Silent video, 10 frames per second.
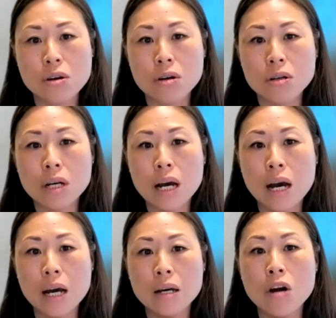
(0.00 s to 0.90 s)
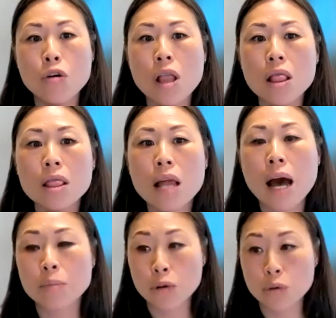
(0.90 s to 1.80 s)
are a
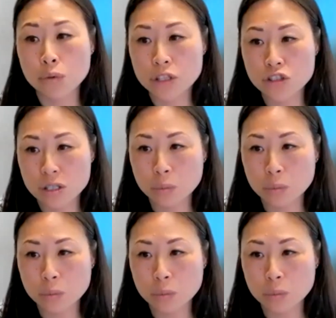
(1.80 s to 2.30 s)
lot more rigid.